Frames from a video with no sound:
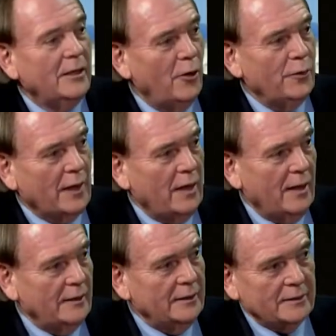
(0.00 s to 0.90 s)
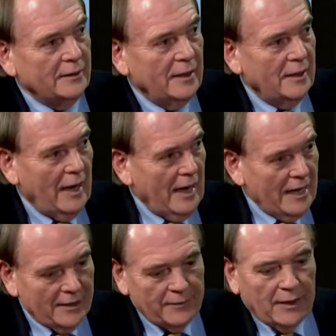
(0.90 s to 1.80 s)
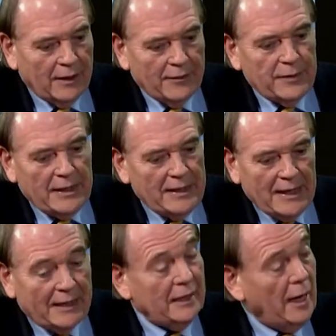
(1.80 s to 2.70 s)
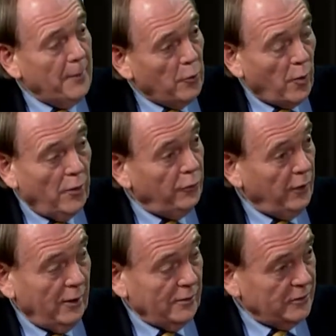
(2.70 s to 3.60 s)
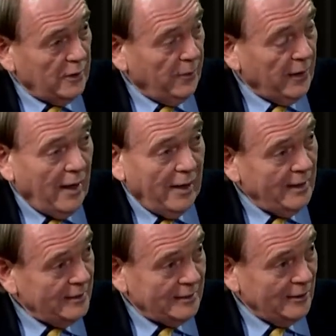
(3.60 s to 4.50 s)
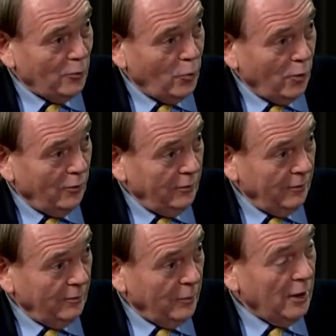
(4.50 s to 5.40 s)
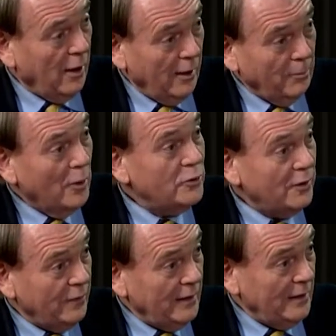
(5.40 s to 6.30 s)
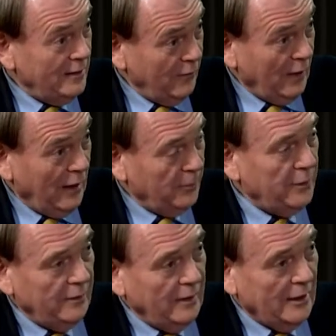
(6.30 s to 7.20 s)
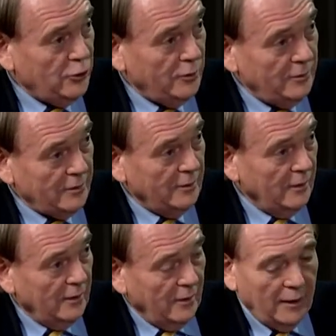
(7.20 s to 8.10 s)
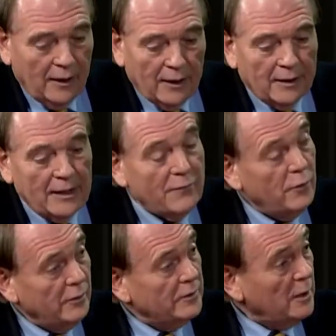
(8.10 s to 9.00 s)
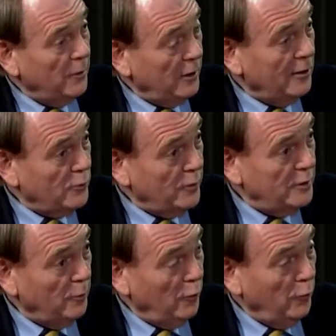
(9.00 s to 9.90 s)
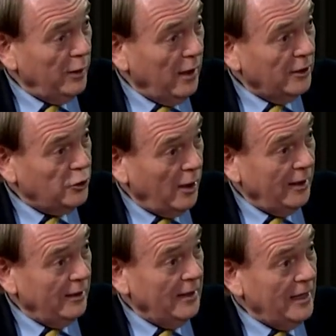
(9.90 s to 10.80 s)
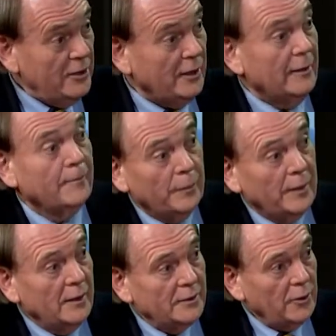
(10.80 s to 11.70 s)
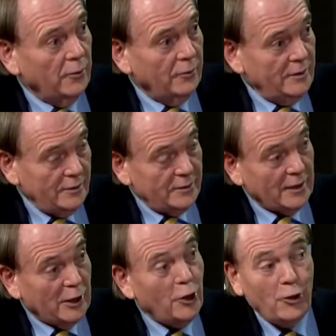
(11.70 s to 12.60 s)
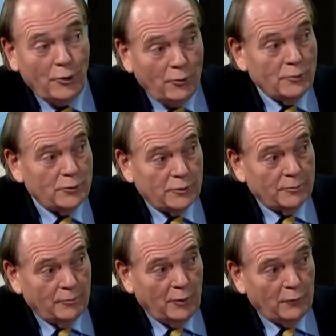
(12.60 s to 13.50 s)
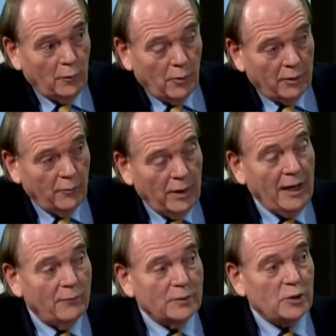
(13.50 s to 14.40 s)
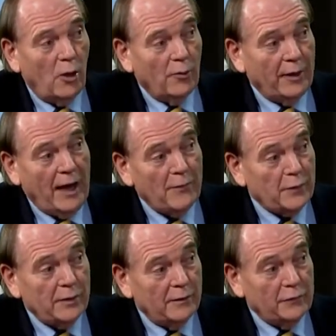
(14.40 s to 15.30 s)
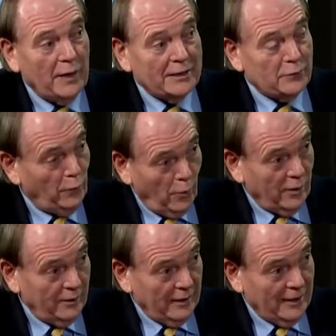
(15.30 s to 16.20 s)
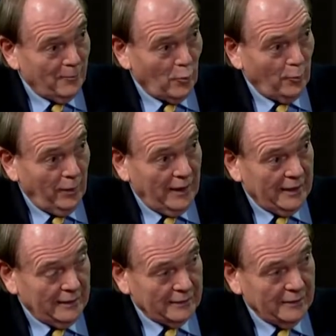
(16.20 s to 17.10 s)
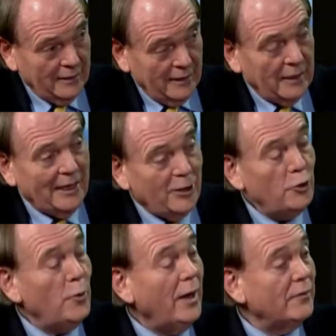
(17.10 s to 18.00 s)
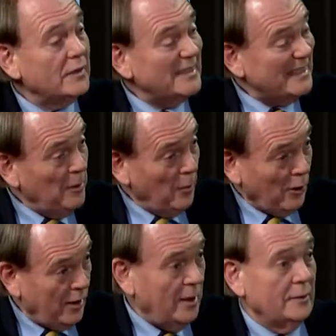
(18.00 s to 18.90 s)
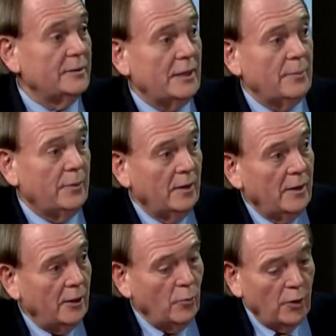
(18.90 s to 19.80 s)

on the continent. And uh, the economic growth there is some of the highest in the world, beyond most of the developed nations and even some of the countries move beyond China and India. So this is a huge move forward, and we have what's called Africa Fast Forward and Emerald mm -hmm. Planet, and I know you have a similar concept in